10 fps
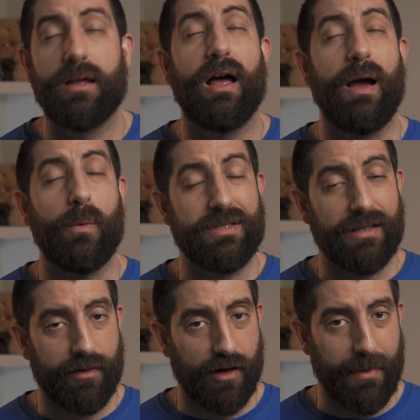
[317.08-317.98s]
I would
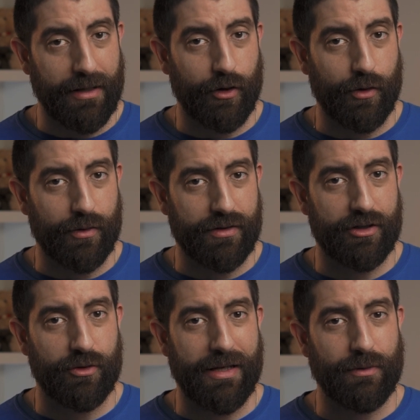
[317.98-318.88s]
still recommend to use the
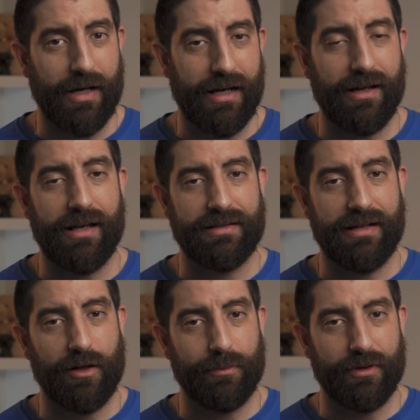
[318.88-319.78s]
zoom h1n as an
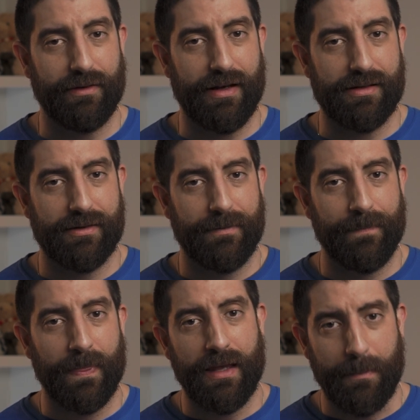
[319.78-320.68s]
output device.
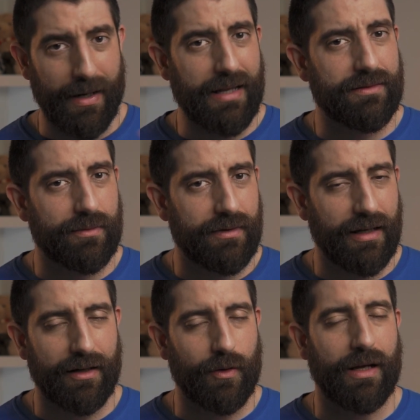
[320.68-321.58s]
But let's
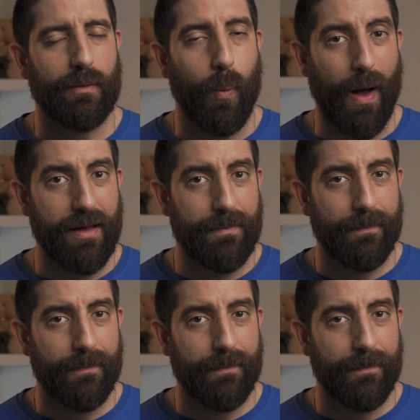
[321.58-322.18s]
take a look at why.